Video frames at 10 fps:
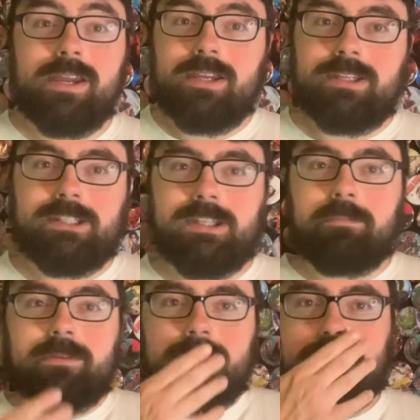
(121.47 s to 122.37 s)
he
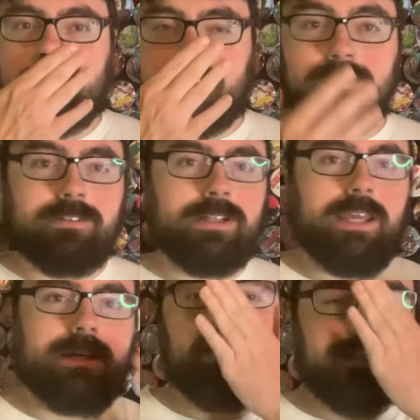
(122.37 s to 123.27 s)
slips, because it's like a little,
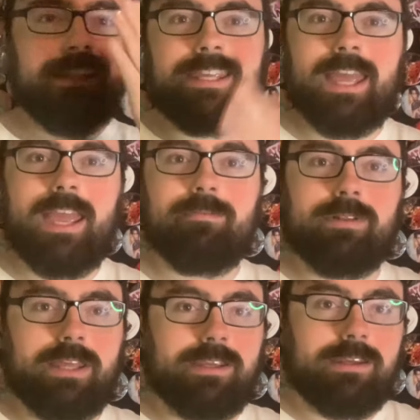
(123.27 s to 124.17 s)
like, I guess like cave,
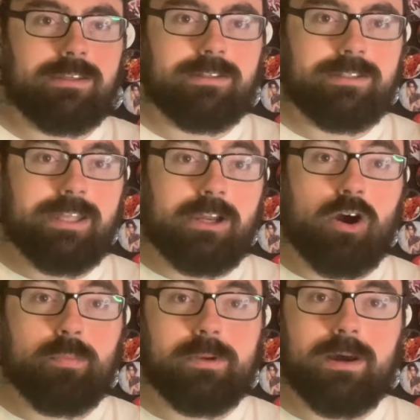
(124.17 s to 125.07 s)
like, thing
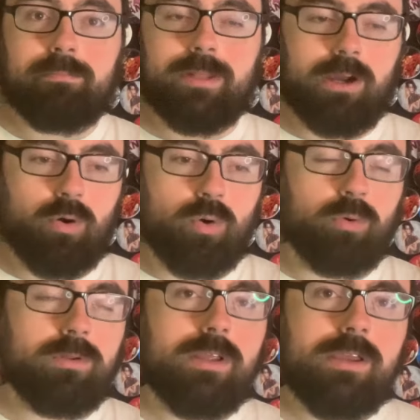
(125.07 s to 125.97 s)
open up, like a
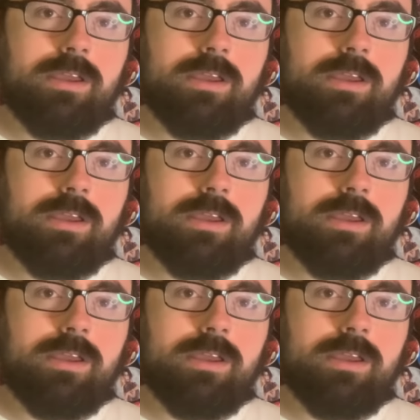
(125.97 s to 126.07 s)
hole,